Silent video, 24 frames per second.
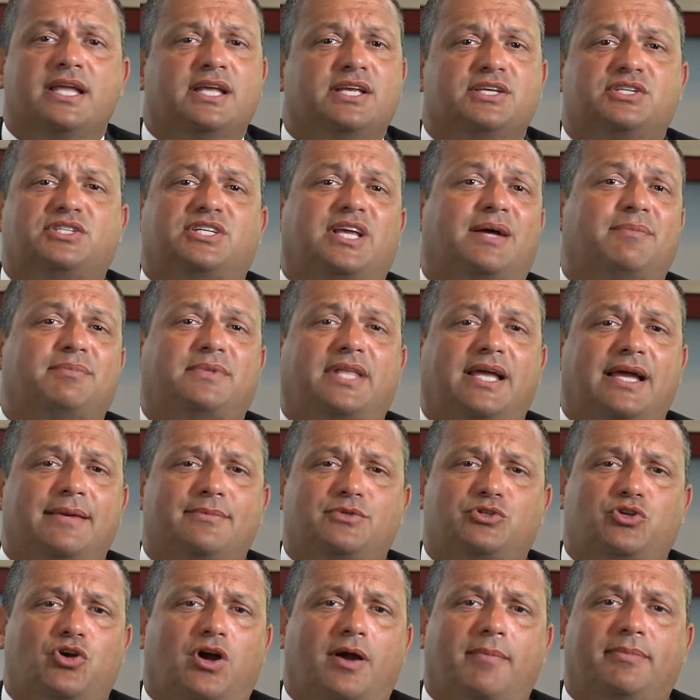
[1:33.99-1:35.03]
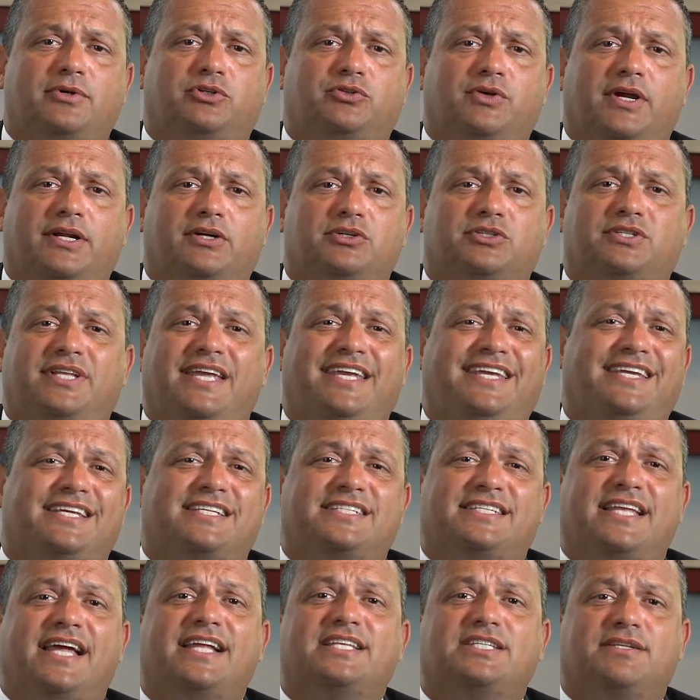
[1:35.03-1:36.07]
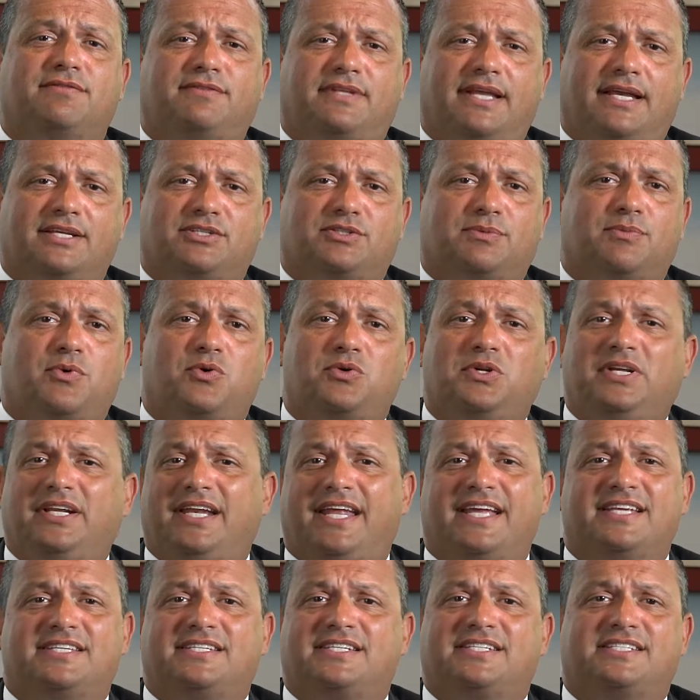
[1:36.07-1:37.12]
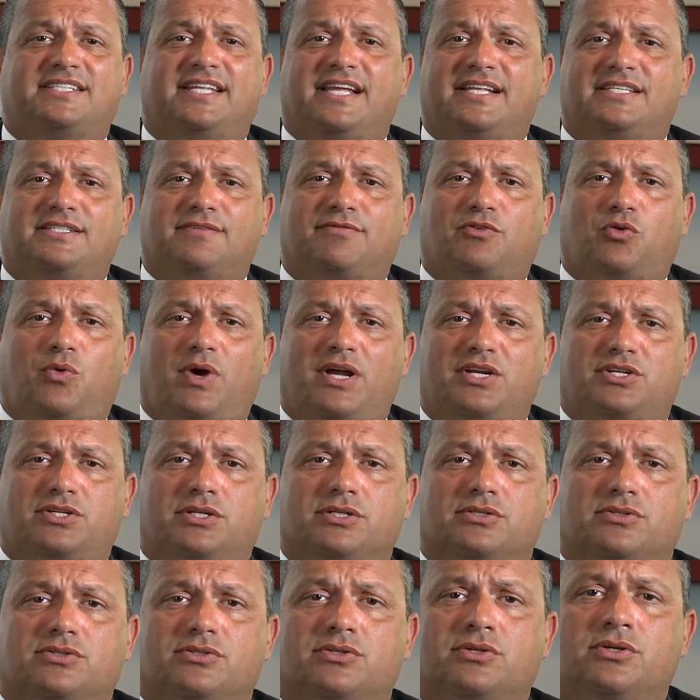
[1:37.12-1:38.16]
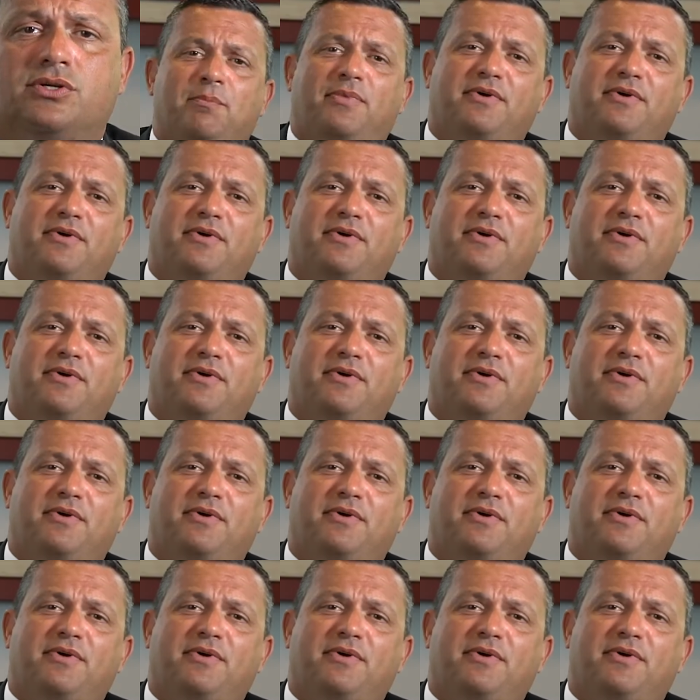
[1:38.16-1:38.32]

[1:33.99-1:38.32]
Sometimes the arbitrators take extensive testimony and ask extensive questions.